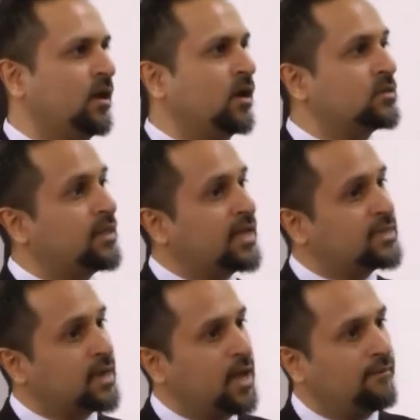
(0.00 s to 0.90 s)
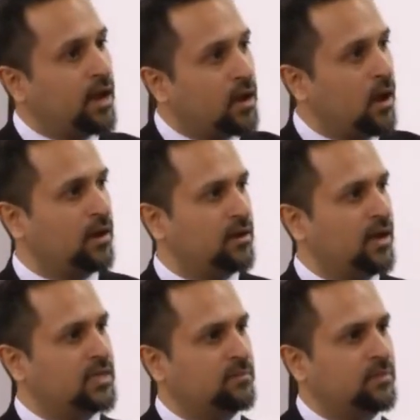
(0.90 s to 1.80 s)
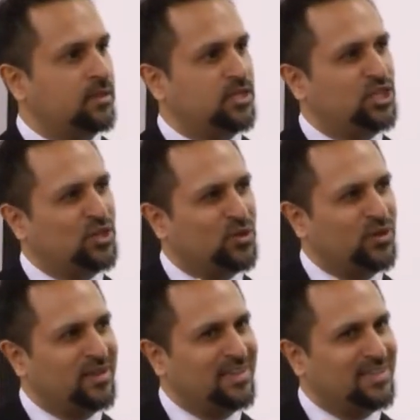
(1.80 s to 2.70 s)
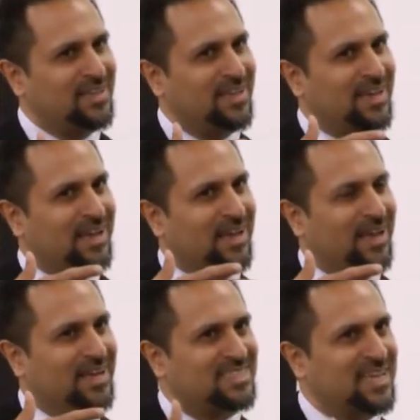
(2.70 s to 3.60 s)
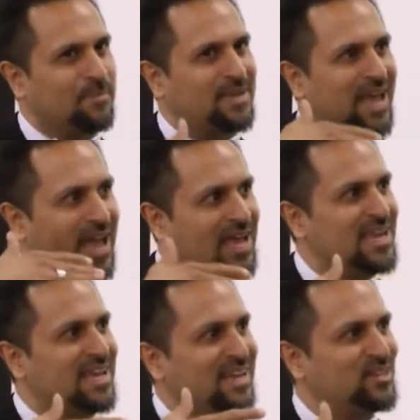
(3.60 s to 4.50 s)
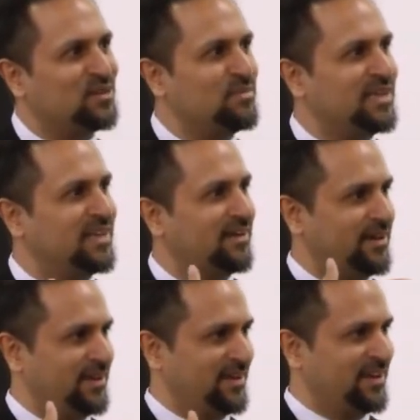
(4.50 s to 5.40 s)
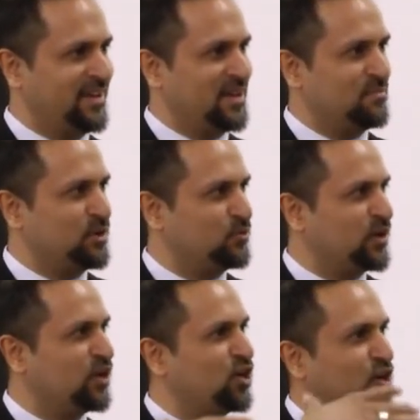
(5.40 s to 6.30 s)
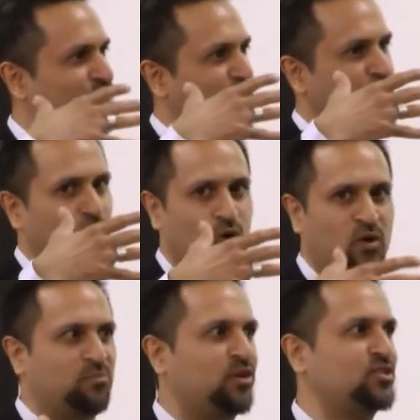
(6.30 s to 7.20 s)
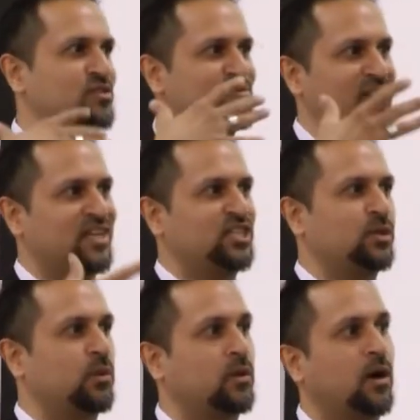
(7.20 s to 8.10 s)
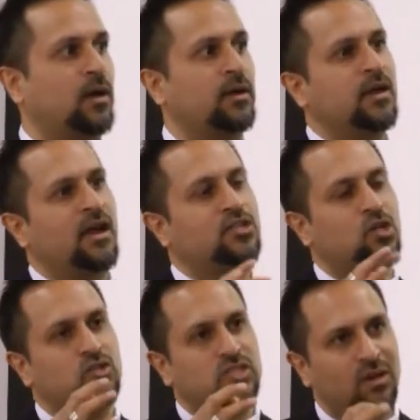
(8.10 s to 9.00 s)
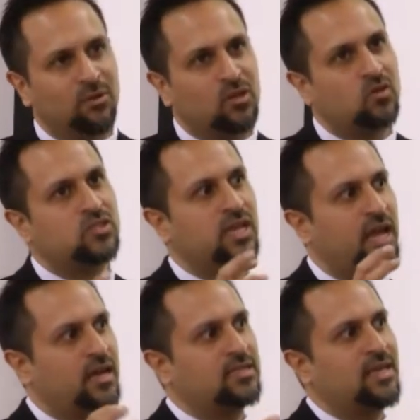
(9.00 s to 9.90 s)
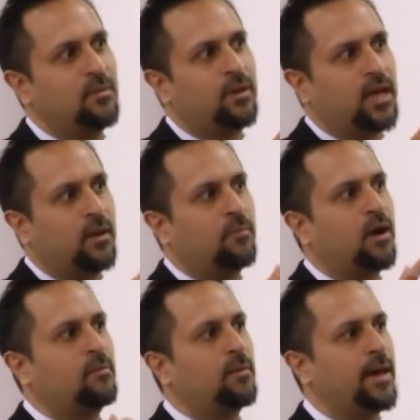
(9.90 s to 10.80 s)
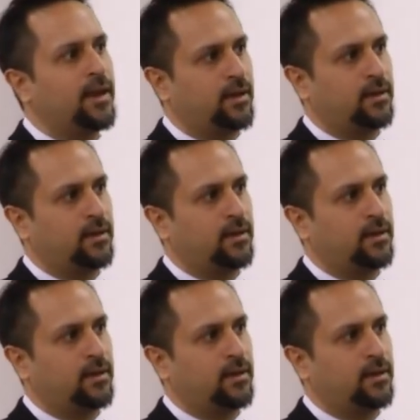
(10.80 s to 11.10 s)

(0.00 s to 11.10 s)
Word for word: So that's a kind of iconoclasm. She couldn't accept any intermediary between her own personal relationship with God. And so some of those sayings then became problematic